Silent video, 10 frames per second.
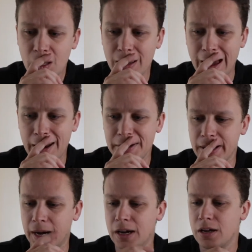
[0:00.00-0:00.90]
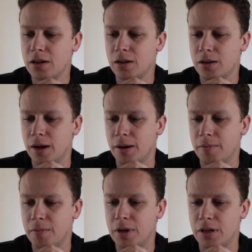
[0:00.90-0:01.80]
and
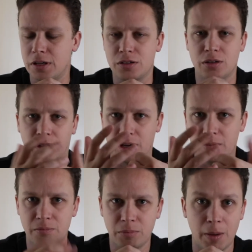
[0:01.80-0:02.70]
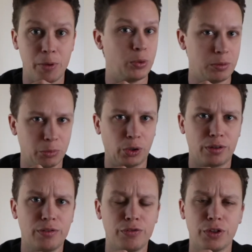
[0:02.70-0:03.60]
it is like a building block
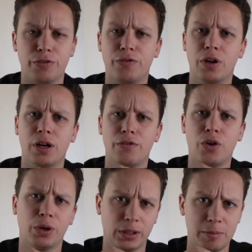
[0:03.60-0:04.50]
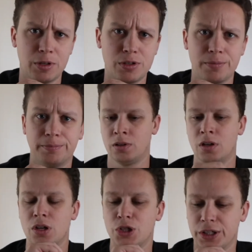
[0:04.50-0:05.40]
for the final image.
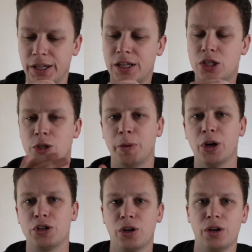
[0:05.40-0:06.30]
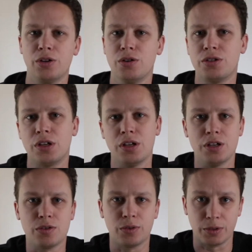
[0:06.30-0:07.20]
So the next exposure I use
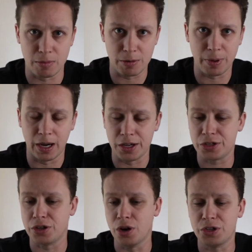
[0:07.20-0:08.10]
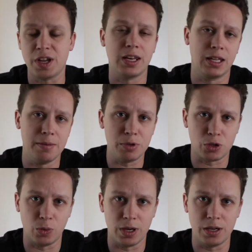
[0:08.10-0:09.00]
is the mid pass. So standing in
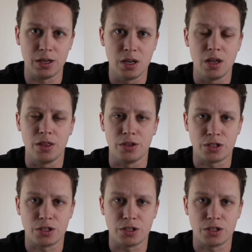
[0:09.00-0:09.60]
between the